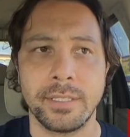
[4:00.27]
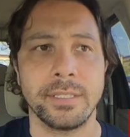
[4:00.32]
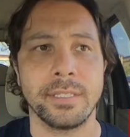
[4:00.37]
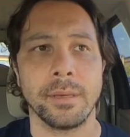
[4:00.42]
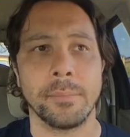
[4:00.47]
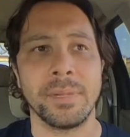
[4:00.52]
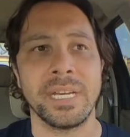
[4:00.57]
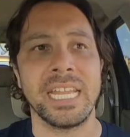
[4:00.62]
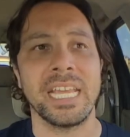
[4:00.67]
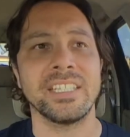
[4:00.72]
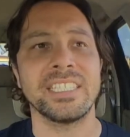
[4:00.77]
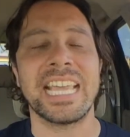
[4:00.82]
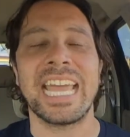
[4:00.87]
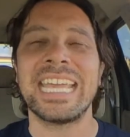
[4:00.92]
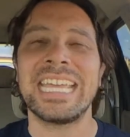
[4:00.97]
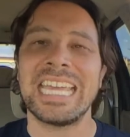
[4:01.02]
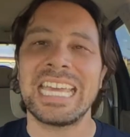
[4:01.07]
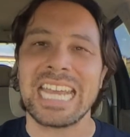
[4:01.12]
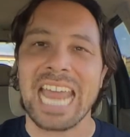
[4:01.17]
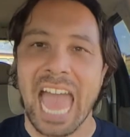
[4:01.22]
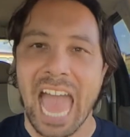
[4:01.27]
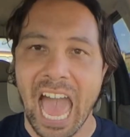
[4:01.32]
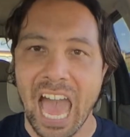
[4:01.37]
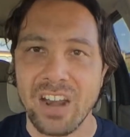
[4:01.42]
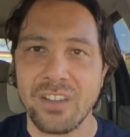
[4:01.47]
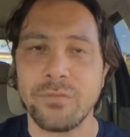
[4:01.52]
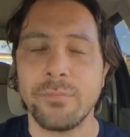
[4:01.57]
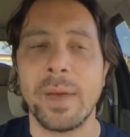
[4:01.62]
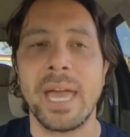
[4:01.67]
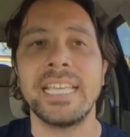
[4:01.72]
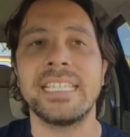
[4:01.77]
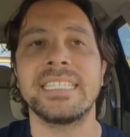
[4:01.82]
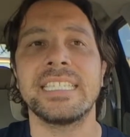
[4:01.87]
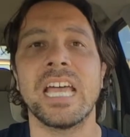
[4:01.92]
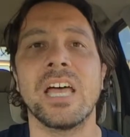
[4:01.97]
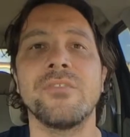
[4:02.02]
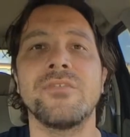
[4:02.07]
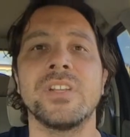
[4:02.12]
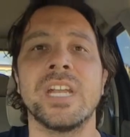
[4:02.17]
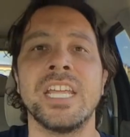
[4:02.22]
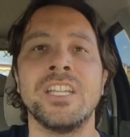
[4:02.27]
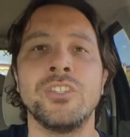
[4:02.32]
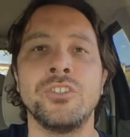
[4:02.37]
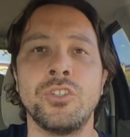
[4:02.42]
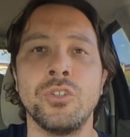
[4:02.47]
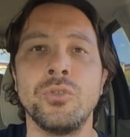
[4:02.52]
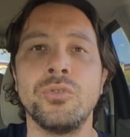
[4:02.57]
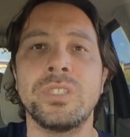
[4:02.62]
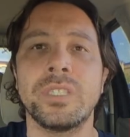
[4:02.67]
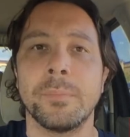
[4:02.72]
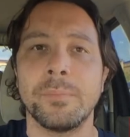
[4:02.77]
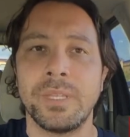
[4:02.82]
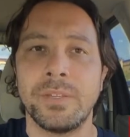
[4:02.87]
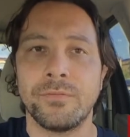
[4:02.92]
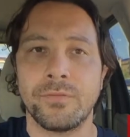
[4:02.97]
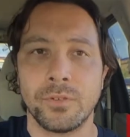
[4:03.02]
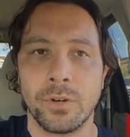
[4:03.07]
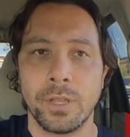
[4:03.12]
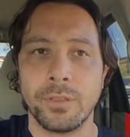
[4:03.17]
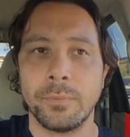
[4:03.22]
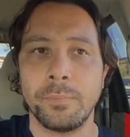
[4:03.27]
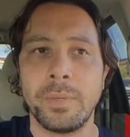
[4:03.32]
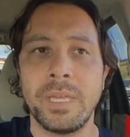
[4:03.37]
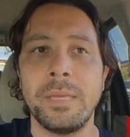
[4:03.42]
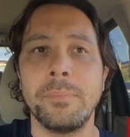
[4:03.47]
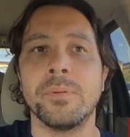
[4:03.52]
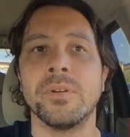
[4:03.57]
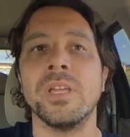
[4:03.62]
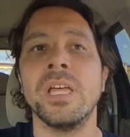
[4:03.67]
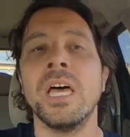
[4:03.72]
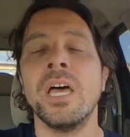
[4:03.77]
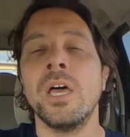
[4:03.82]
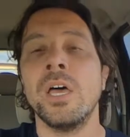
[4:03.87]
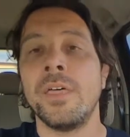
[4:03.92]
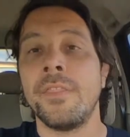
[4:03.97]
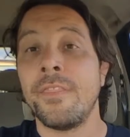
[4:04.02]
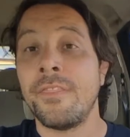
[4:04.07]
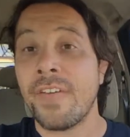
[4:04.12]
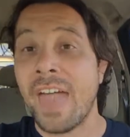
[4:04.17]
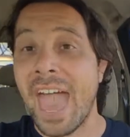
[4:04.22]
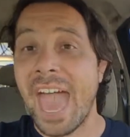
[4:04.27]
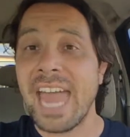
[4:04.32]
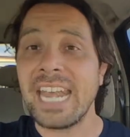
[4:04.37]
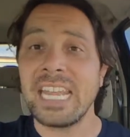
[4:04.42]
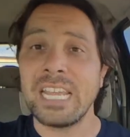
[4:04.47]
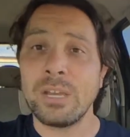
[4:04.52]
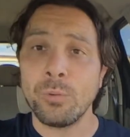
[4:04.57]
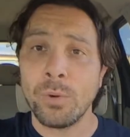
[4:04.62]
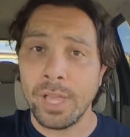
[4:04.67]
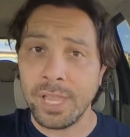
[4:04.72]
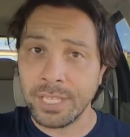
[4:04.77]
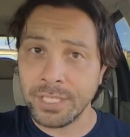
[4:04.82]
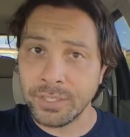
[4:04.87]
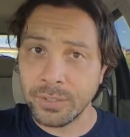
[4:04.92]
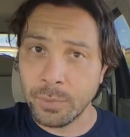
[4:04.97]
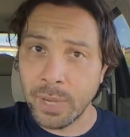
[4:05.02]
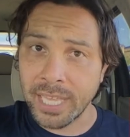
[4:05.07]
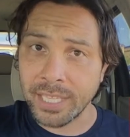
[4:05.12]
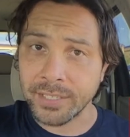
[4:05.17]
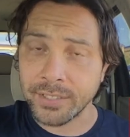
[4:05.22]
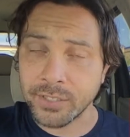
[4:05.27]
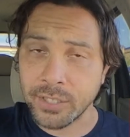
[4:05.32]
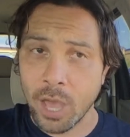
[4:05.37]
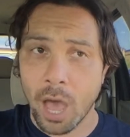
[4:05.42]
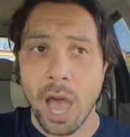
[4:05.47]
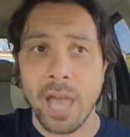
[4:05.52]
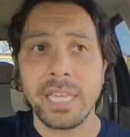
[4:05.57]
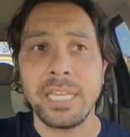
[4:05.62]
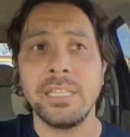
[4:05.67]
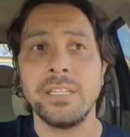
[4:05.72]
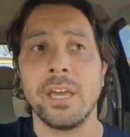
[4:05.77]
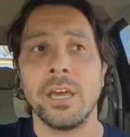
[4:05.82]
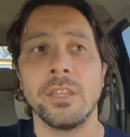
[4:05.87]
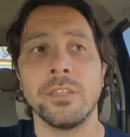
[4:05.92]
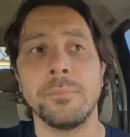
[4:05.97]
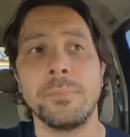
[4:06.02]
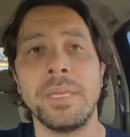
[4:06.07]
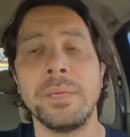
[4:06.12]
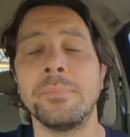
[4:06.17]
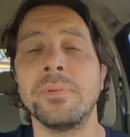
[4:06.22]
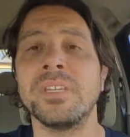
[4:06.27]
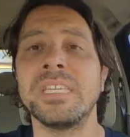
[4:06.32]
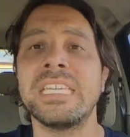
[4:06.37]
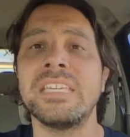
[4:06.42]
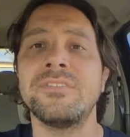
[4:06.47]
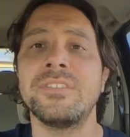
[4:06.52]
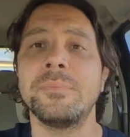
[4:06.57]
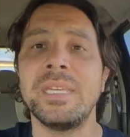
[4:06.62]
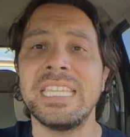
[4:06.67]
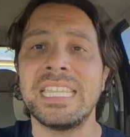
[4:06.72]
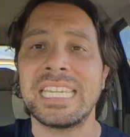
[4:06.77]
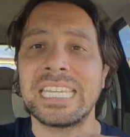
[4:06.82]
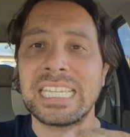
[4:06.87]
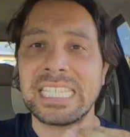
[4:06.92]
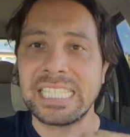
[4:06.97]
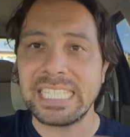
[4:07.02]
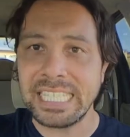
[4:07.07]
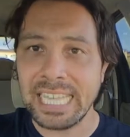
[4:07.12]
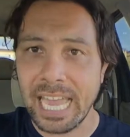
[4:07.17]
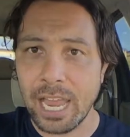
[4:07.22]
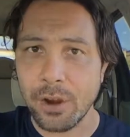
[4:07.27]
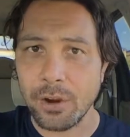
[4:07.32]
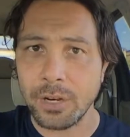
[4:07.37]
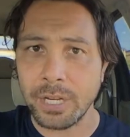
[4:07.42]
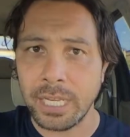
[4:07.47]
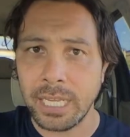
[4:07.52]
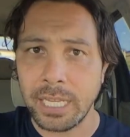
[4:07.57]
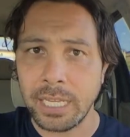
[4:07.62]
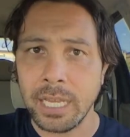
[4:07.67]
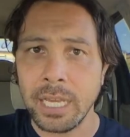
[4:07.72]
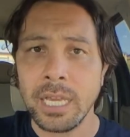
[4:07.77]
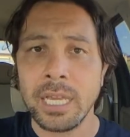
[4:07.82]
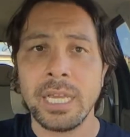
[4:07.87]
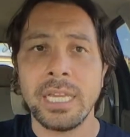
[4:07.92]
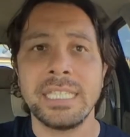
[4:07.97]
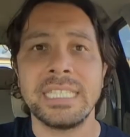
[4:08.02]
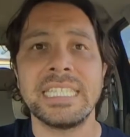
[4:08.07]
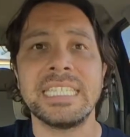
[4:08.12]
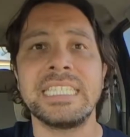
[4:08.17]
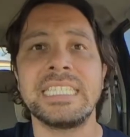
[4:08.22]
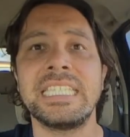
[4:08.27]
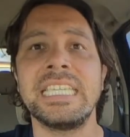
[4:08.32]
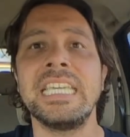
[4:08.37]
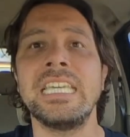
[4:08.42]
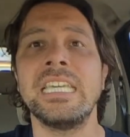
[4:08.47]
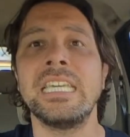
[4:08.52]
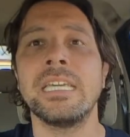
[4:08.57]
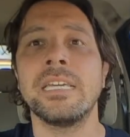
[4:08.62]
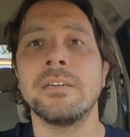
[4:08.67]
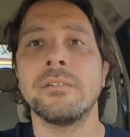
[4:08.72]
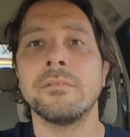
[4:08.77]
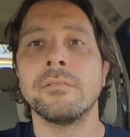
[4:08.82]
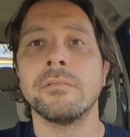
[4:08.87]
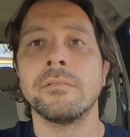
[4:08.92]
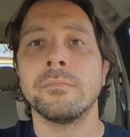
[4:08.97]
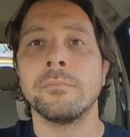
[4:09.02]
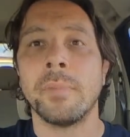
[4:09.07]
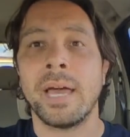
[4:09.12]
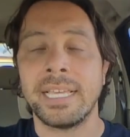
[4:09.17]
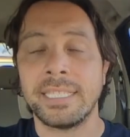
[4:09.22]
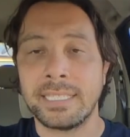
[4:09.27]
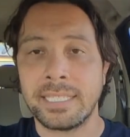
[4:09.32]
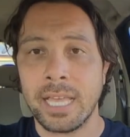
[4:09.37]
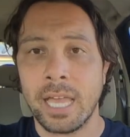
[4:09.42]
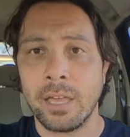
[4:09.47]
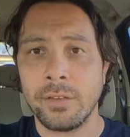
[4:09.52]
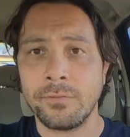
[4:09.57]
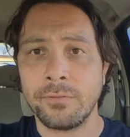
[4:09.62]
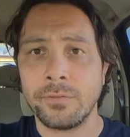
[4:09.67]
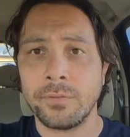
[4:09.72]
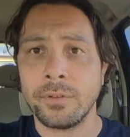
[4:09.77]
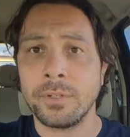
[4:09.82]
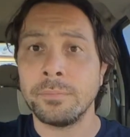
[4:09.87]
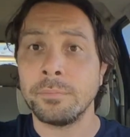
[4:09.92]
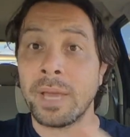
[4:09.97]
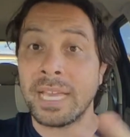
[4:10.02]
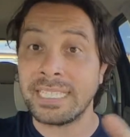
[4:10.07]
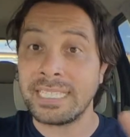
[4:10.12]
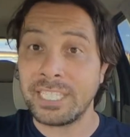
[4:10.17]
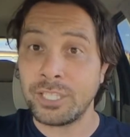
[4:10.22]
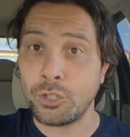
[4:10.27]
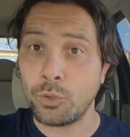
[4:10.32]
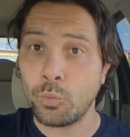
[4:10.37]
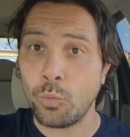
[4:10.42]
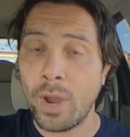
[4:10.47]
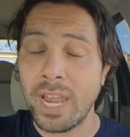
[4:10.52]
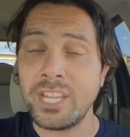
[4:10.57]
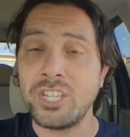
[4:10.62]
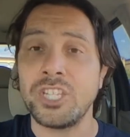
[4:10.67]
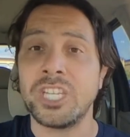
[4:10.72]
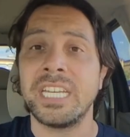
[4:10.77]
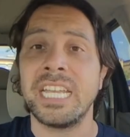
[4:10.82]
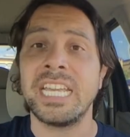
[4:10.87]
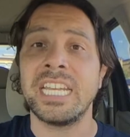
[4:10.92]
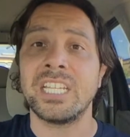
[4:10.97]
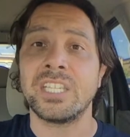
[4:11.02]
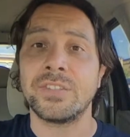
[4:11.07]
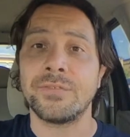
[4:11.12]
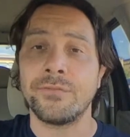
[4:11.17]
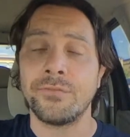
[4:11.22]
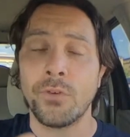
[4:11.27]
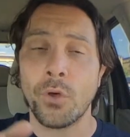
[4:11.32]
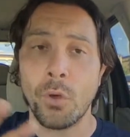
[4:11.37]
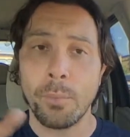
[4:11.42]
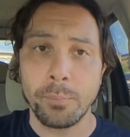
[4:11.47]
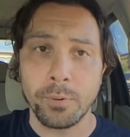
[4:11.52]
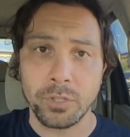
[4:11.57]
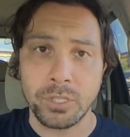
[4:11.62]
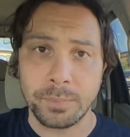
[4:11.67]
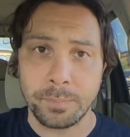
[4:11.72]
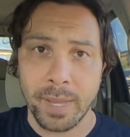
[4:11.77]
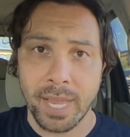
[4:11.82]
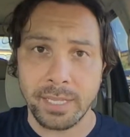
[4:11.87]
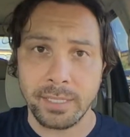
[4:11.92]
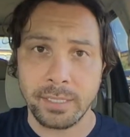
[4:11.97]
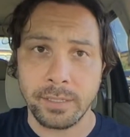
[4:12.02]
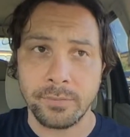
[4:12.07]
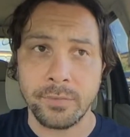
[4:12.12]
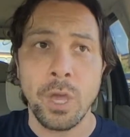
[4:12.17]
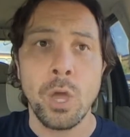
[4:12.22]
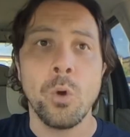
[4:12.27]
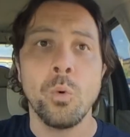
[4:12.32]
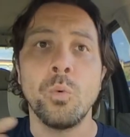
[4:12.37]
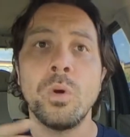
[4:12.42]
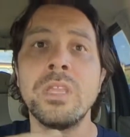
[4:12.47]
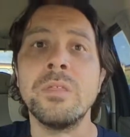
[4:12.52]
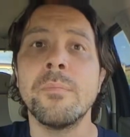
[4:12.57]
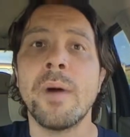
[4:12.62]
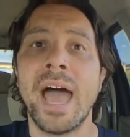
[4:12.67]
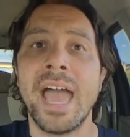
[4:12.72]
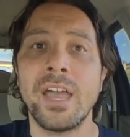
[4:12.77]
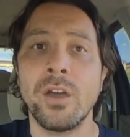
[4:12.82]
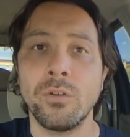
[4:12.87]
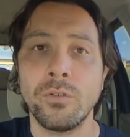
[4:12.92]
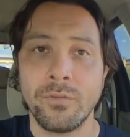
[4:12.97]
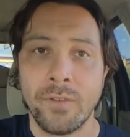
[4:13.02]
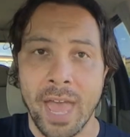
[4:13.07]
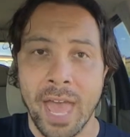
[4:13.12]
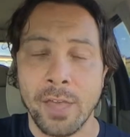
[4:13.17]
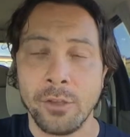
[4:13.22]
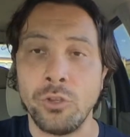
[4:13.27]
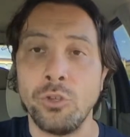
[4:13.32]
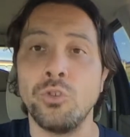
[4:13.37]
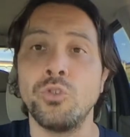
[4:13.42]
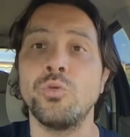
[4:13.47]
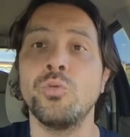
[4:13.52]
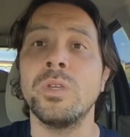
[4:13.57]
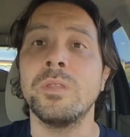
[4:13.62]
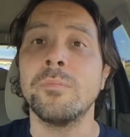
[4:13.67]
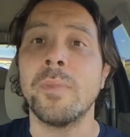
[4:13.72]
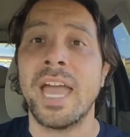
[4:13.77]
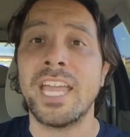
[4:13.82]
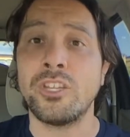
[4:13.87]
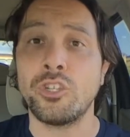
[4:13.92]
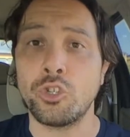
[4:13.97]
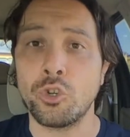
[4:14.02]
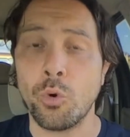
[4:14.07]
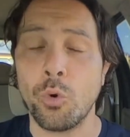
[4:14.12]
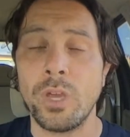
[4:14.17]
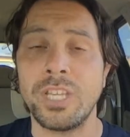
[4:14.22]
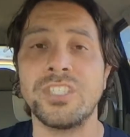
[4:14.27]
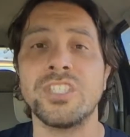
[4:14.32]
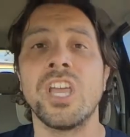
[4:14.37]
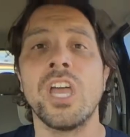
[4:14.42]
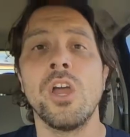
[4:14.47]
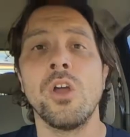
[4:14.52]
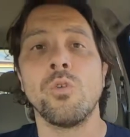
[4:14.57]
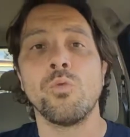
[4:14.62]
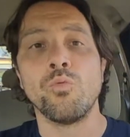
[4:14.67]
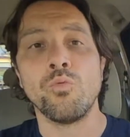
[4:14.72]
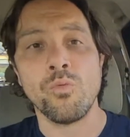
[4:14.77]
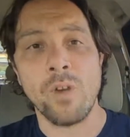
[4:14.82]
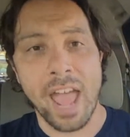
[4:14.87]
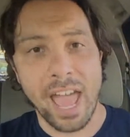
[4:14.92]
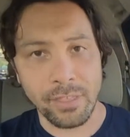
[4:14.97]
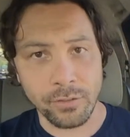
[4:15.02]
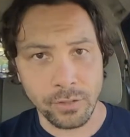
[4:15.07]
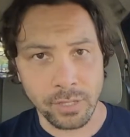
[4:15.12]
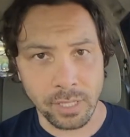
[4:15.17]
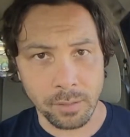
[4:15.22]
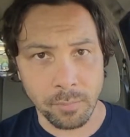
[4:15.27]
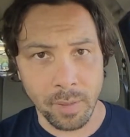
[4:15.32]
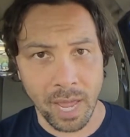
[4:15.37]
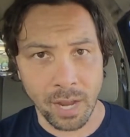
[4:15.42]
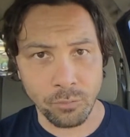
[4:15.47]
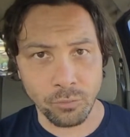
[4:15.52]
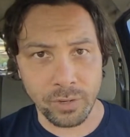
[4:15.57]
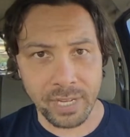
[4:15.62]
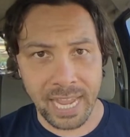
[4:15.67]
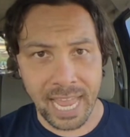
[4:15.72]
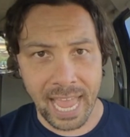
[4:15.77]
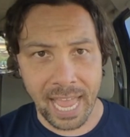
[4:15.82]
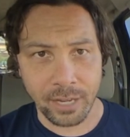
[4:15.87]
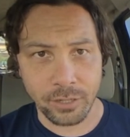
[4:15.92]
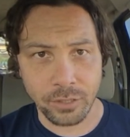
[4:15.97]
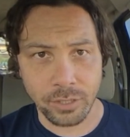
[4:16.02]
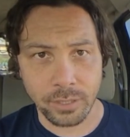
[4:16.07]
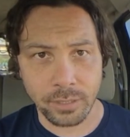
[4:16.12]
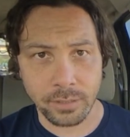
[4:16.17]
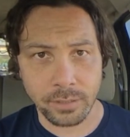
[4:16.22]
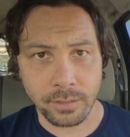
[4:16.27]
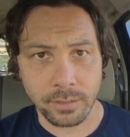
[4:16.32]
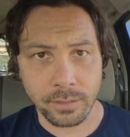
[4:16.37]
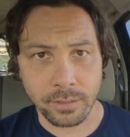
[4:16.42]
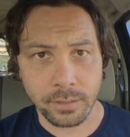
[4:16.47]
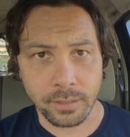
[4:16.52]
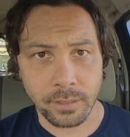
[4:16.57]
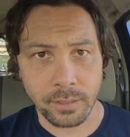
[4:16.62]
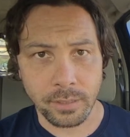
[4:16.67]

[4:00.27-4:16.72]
somebody else. I get out of myself and I do something for other people. That, as well as talking to other people, gives me the clarity to see myself and my situation in its full perspective with my own values, with my choice, rather than my reactions.